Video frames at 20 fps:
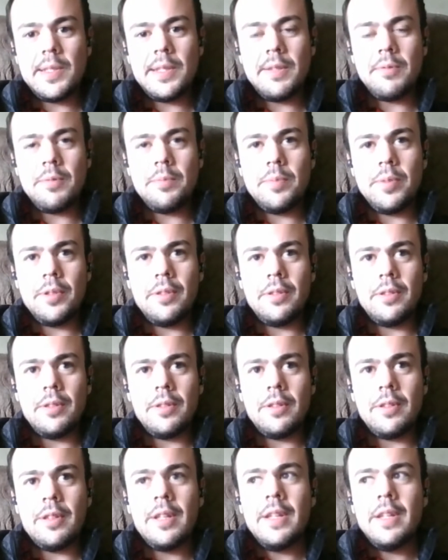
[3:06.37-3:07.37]
They would
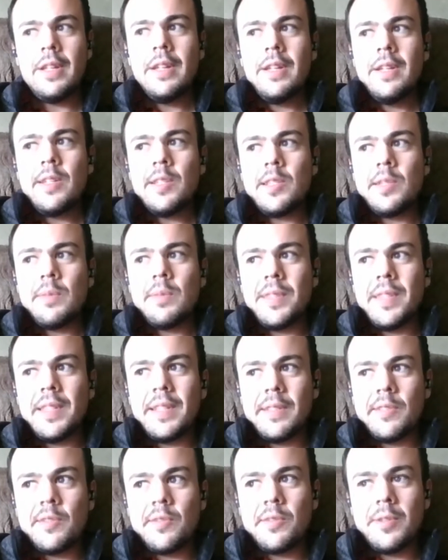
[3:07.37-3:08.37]
pull some
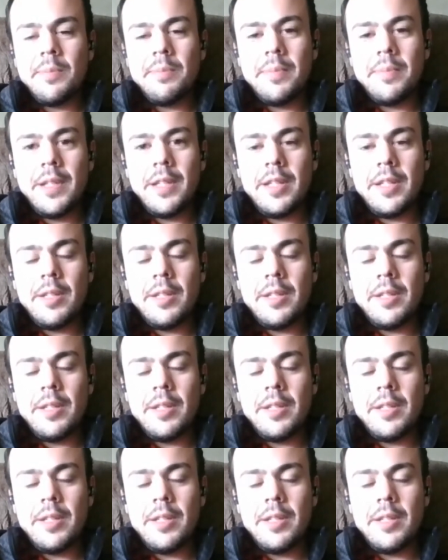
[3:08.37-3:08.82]
things from